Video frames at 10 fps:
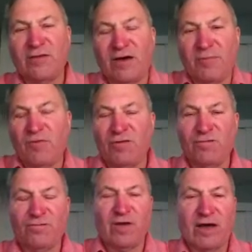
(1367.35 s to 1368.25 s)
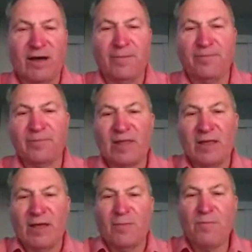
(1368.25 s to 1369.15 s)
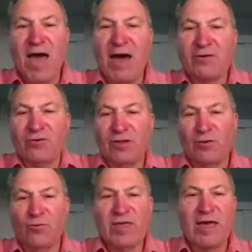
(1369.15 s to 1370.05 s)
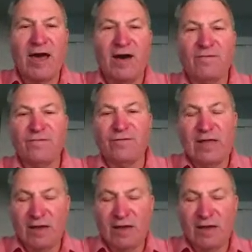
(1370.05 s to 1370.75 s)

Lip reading: type of matter that we have.